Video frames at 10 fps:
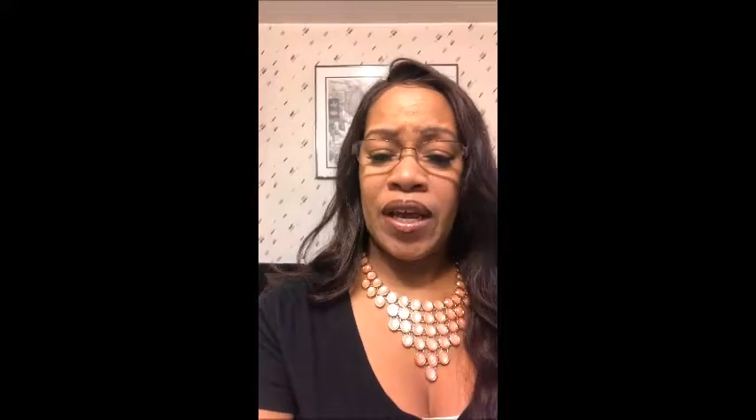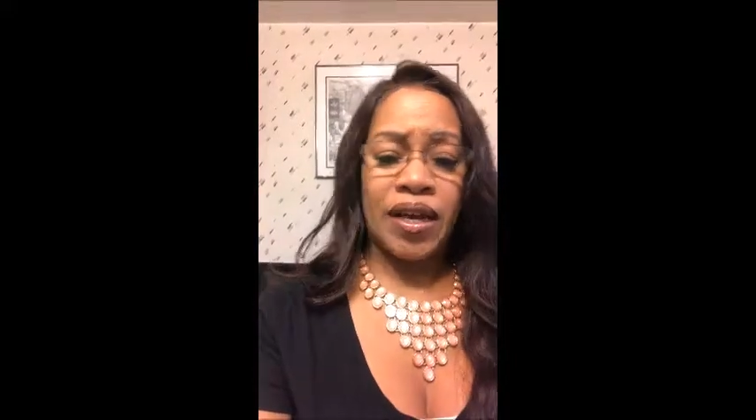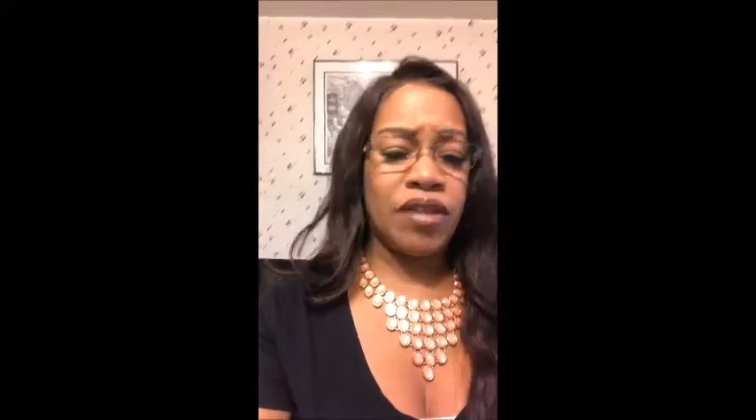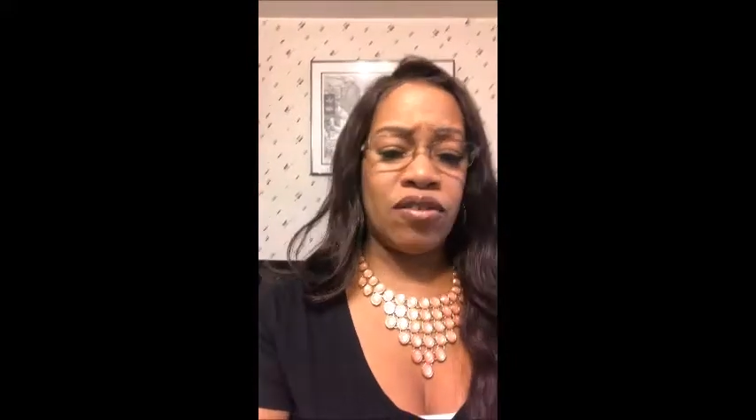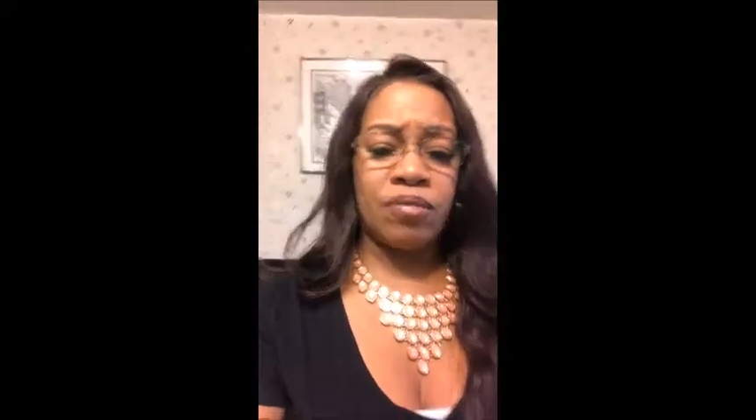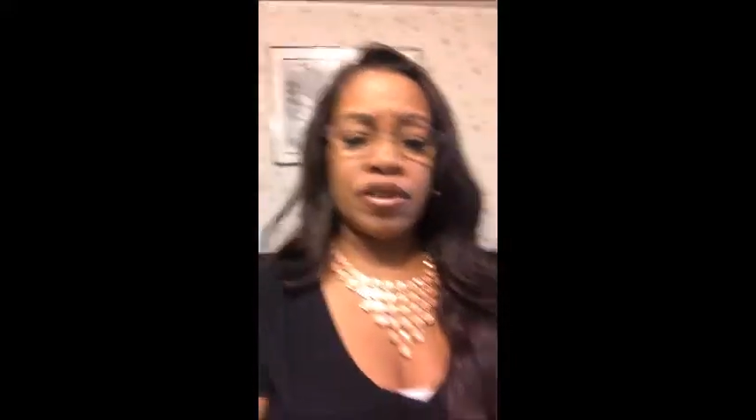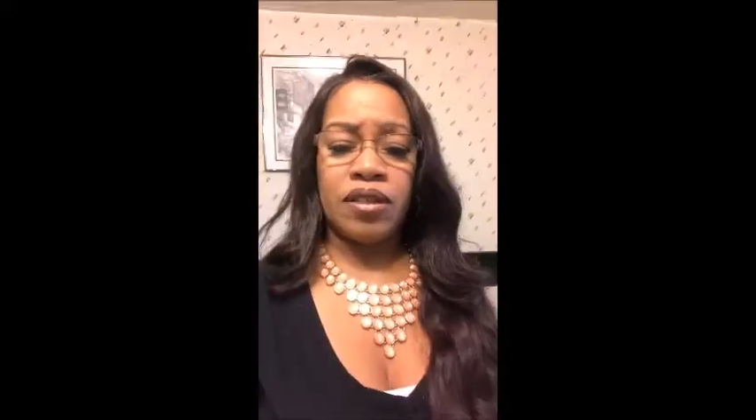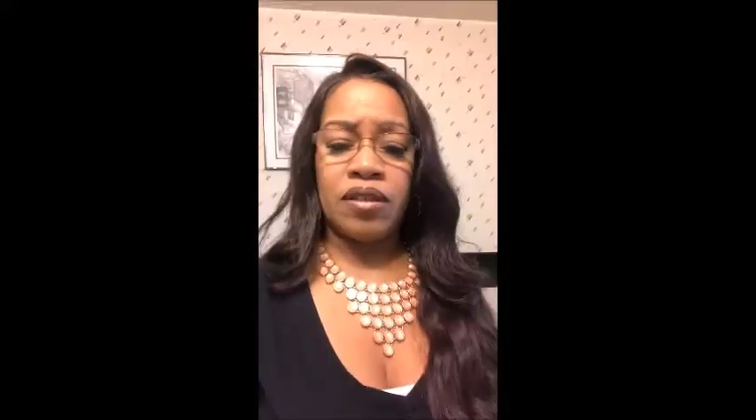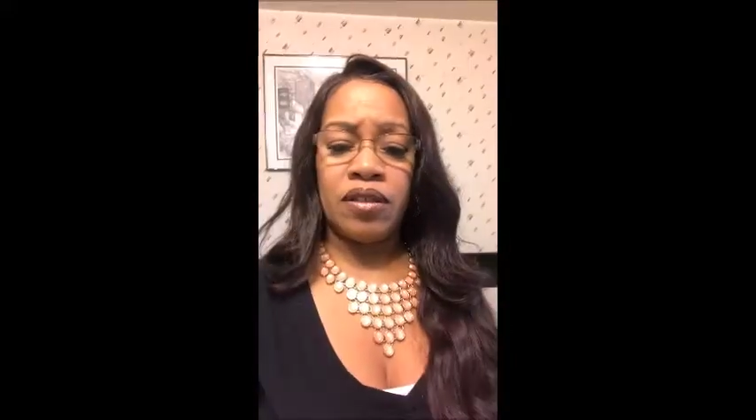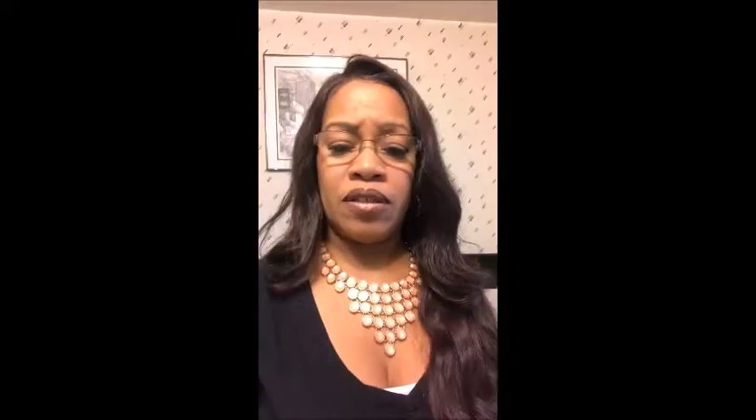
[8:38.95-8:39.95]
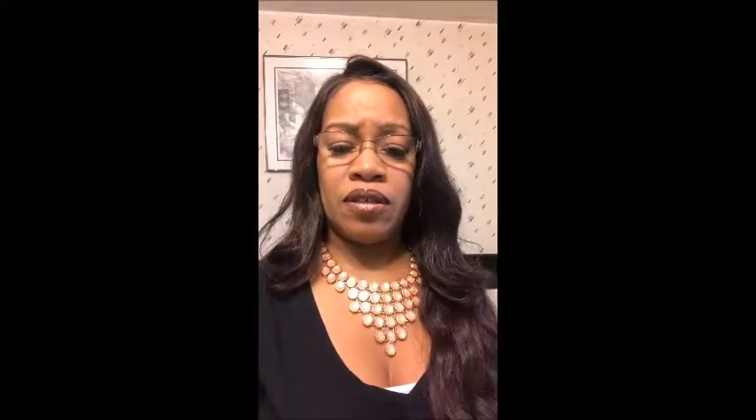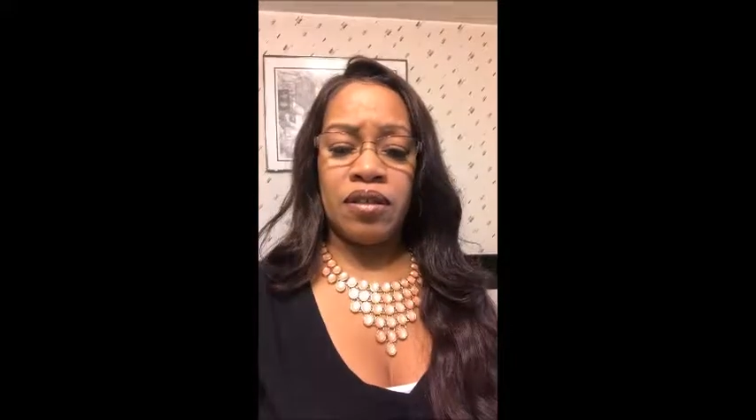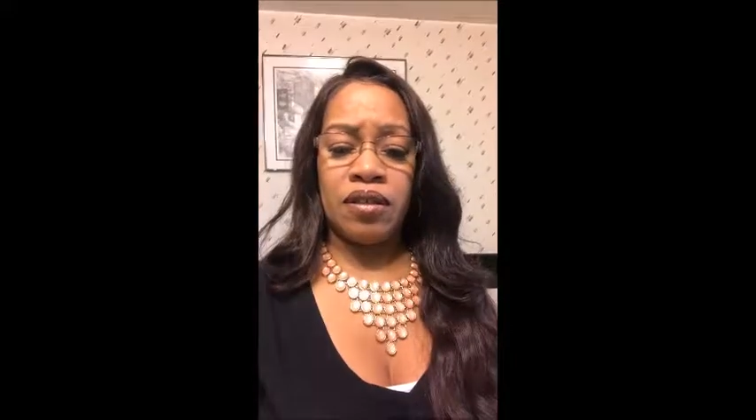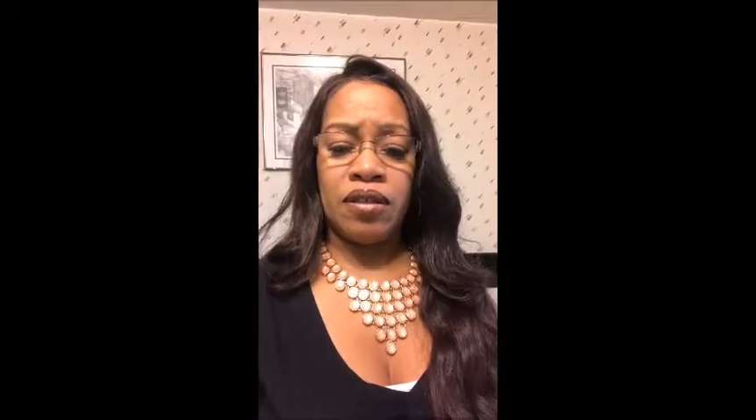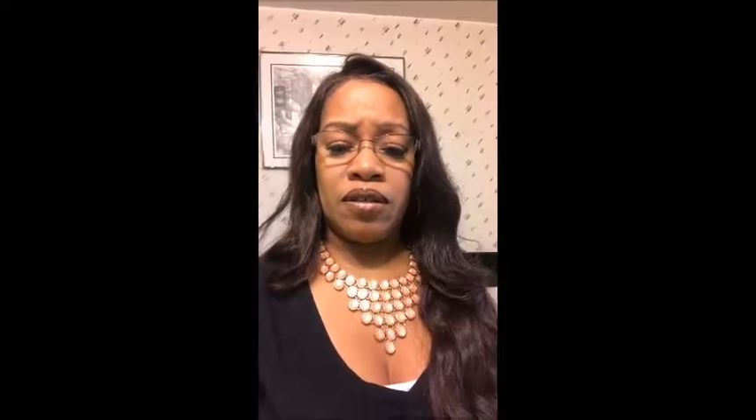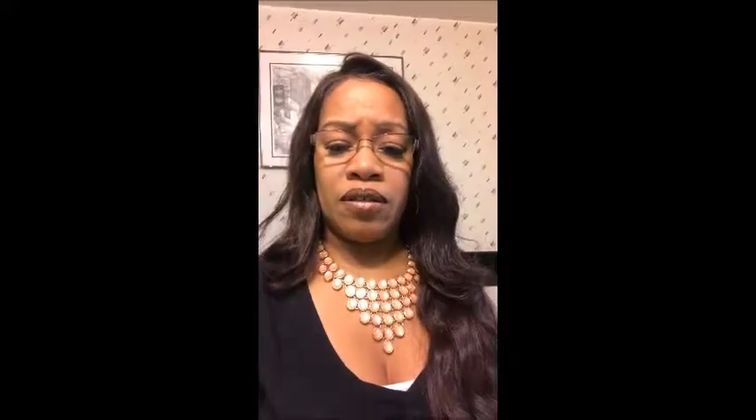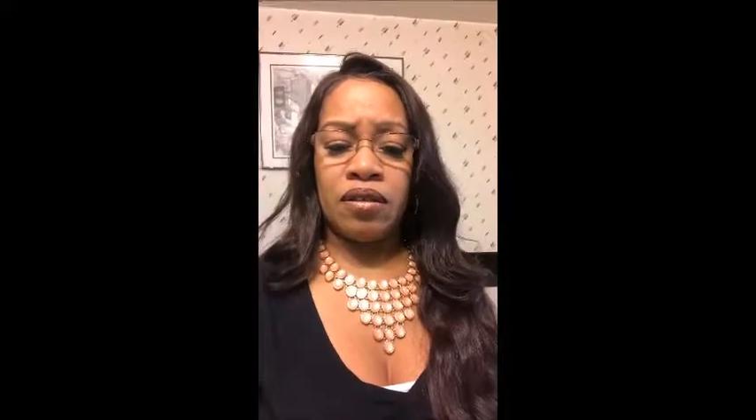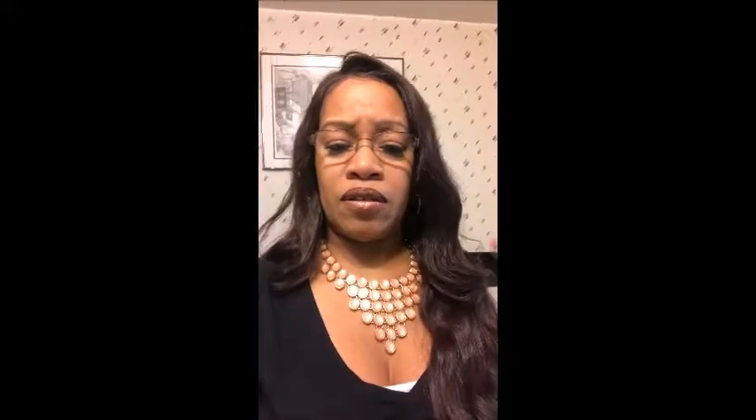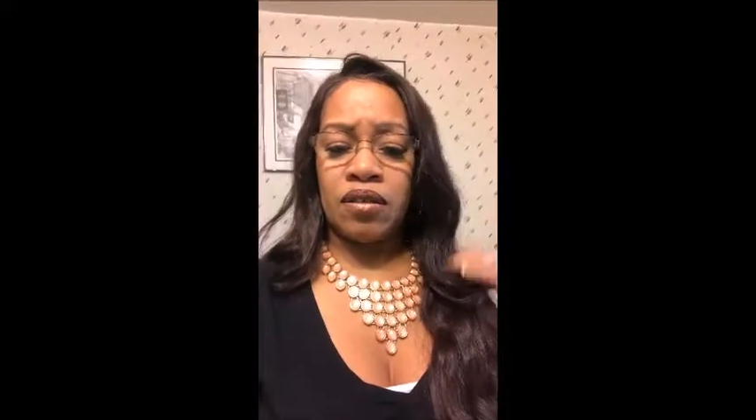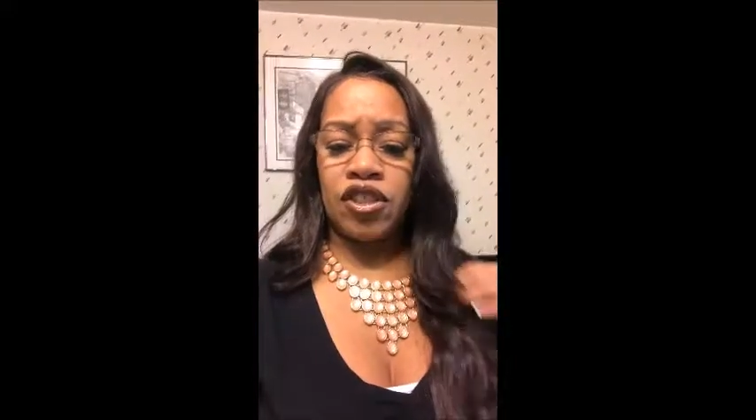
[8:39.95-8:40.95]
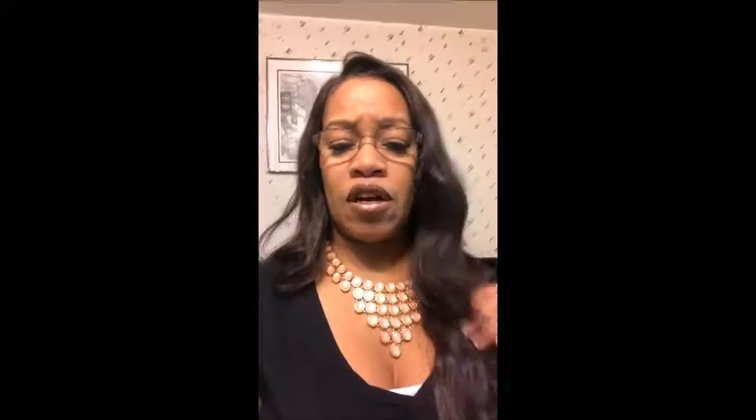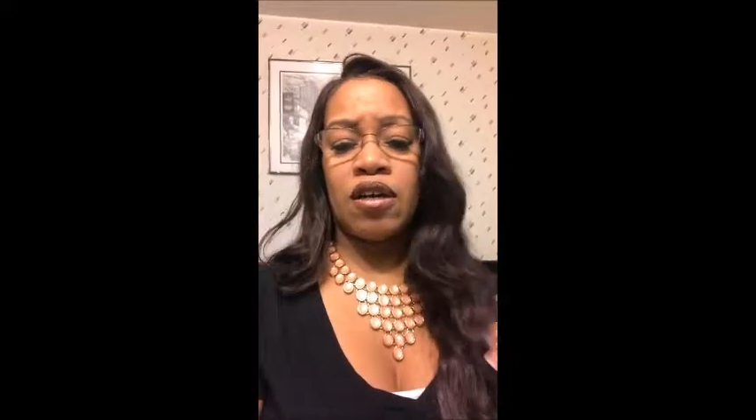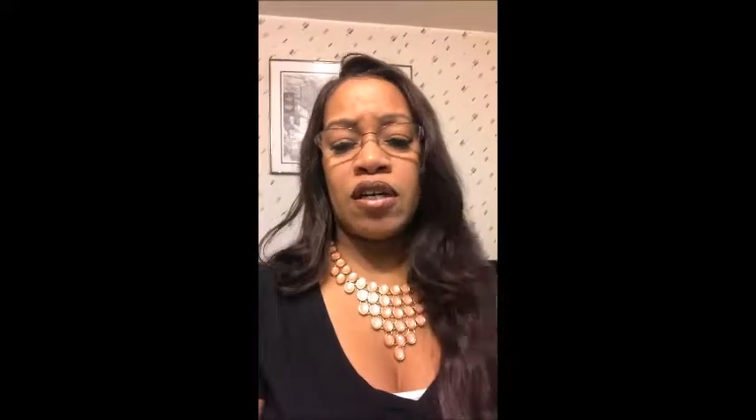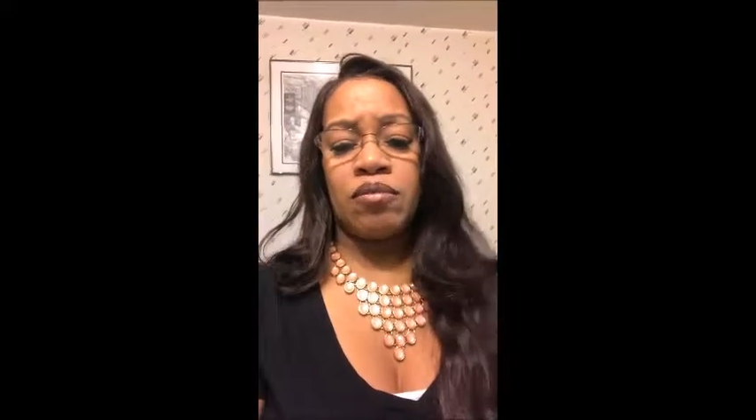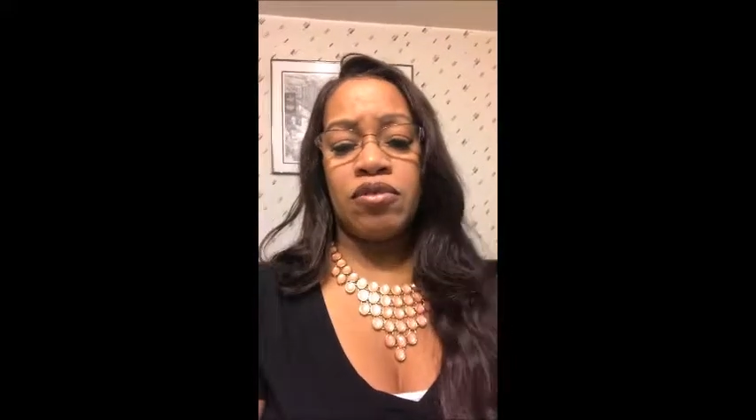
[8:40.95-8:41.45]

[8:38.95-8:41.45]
I'm gonna chalk it up